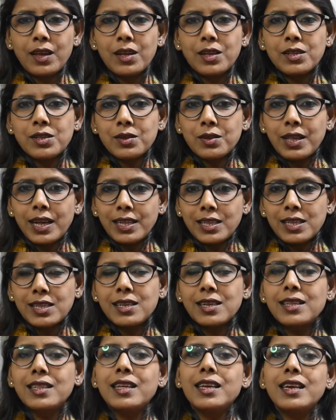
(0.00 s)
So that's
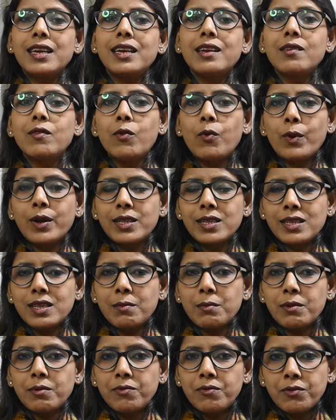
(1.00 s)
the influence
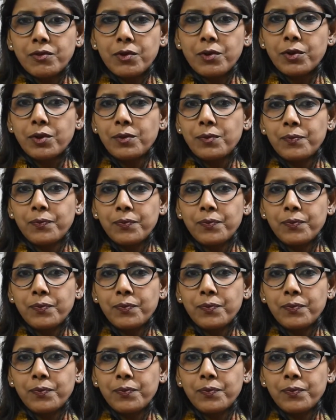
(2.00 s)
number 4.